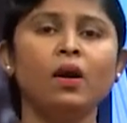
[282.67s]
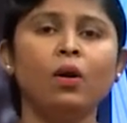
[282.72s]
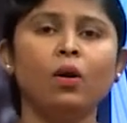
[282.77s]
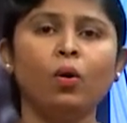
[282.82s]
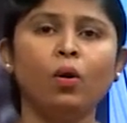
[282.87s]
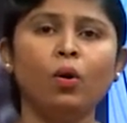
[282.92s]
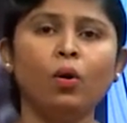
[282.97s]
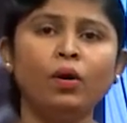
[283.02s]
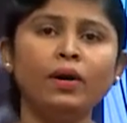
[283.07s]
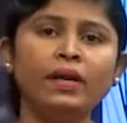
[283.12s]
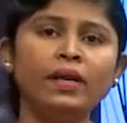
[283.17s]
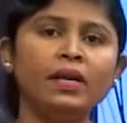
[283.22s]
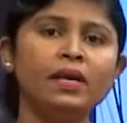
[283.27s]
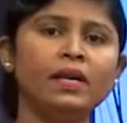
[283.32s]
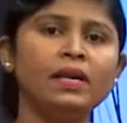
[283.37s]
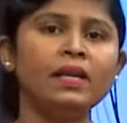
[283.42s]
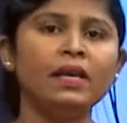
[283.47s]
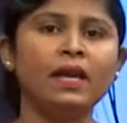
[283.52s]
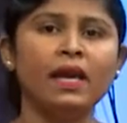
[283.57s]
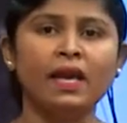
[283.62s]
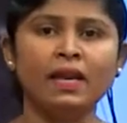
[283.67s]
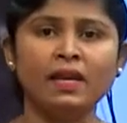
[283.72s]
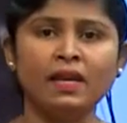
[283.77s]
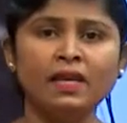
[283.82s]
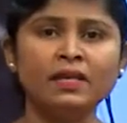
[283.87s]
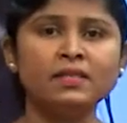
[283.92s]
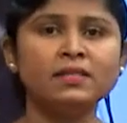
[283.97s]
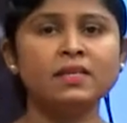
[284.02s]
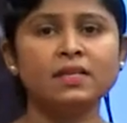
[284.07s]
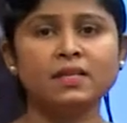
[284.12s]
orderly
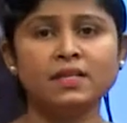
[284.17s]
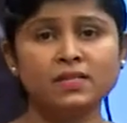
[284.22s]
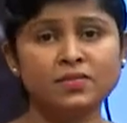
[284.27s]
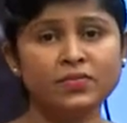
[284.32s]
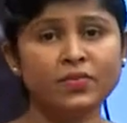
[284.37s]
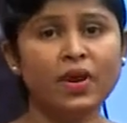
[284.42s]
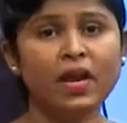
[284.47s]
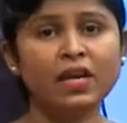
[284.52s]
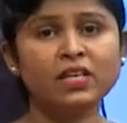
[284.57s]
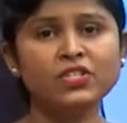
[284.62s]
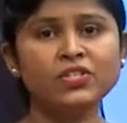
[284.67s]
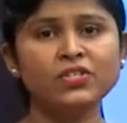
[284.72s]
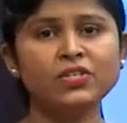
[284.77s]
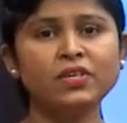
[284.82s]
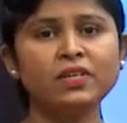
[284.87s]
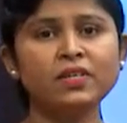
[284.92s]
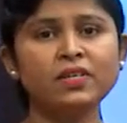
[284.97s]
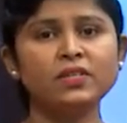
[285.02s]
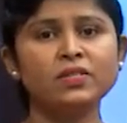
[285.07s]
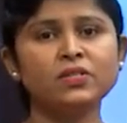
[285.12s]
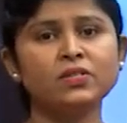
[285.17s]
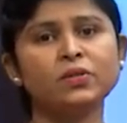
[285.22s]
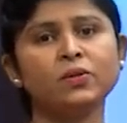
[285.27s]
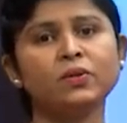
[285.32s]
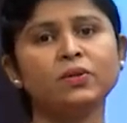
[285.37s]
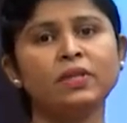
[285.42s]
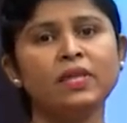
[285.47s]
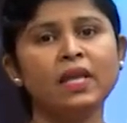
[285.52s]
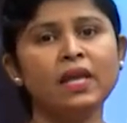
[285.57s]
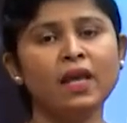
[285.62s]
arranged structure,
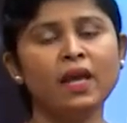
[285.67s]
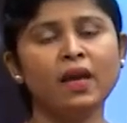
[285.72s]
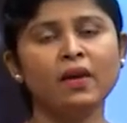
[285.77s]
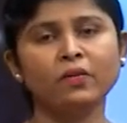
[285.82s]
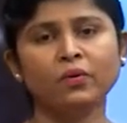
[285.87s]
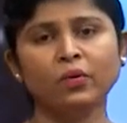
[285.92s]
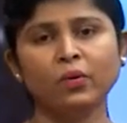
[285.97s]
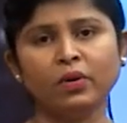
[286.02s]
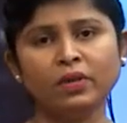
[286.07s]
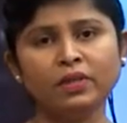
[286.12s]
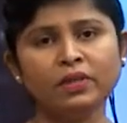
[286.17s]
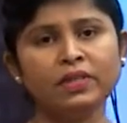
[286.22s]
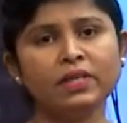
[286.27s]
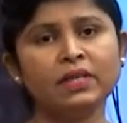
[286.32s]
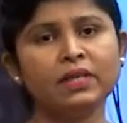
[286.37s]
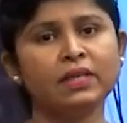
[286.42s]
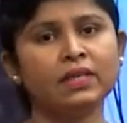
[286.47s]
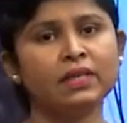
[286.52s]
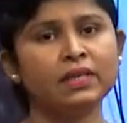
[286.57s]
so they have got a